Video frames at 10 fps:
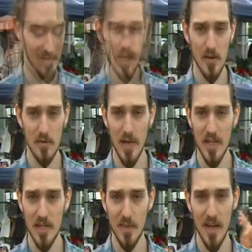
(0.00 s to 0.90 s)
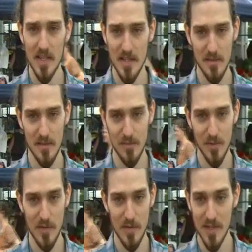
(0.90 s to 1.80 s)
Current major parties are
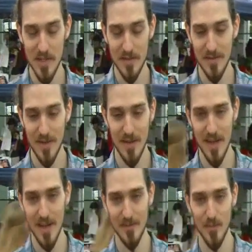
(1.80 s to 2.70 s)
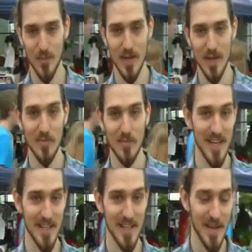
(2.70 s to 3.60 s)
pretty much wanting more
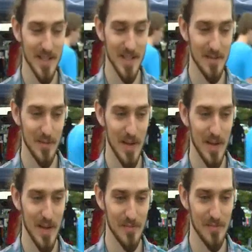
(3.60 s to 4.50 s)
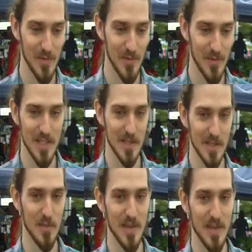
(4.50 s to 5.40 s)
tax base, wanting to
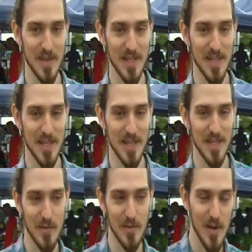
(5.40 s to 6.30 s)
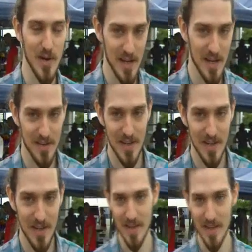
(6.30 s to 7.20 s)
support big business. We're about
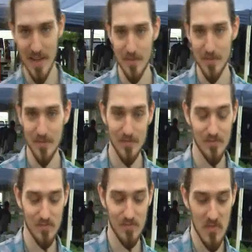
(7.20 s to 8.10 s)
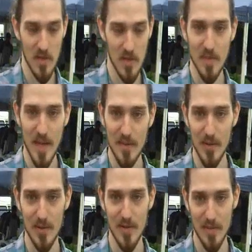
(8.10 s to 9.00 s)
the
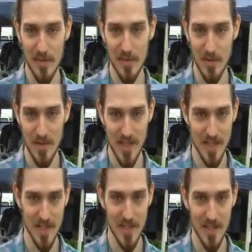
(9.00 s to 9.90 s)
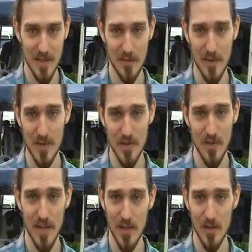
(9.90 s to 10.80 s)
people, the citizens of
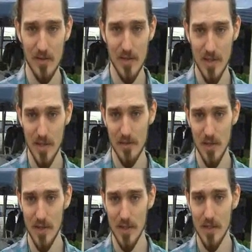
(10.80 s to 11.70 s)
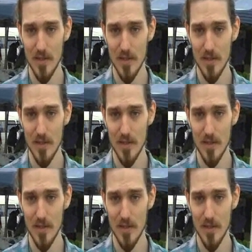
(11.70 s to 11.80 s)
Australia who deserve a choice.